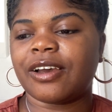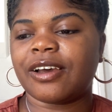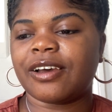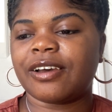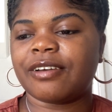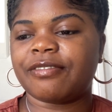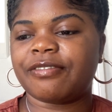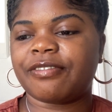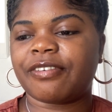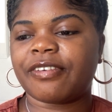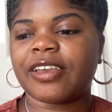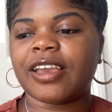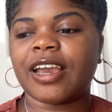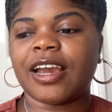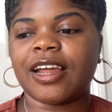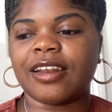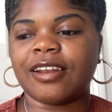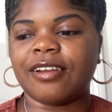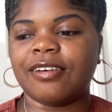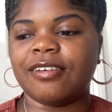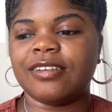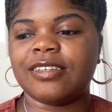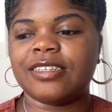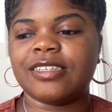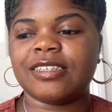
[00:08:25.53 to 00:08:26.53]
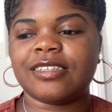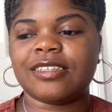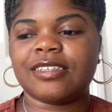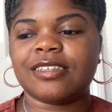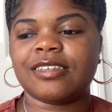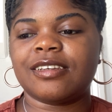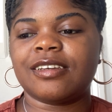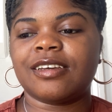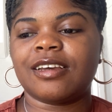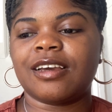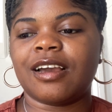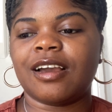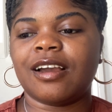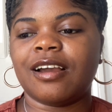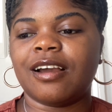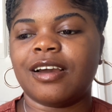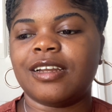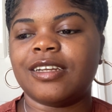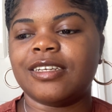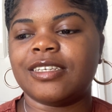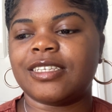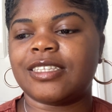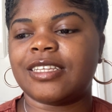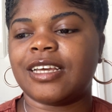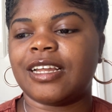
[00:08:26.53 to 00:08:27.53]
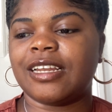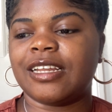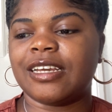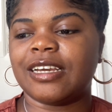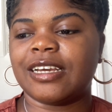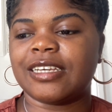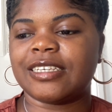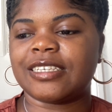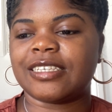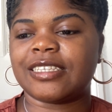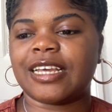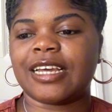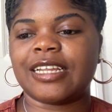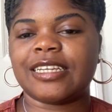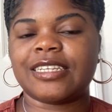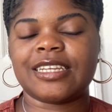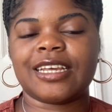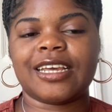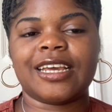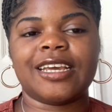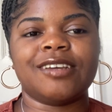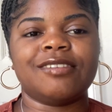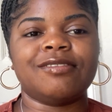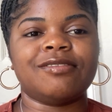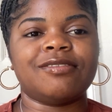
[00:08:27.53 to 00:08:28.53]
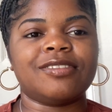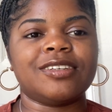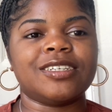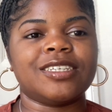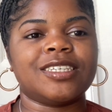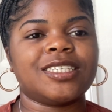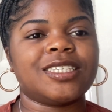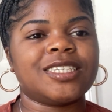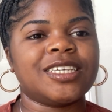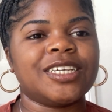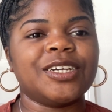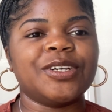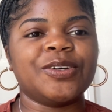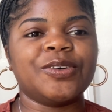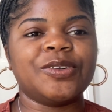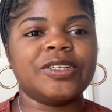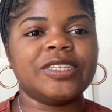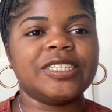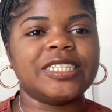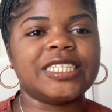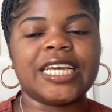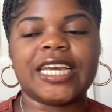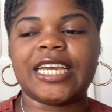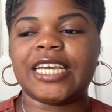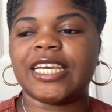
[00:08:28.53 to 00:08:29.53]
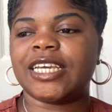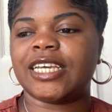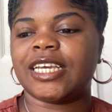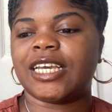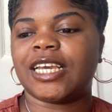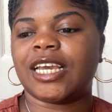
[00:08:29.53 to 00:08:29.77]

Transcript: fear not. God is telling us that every single day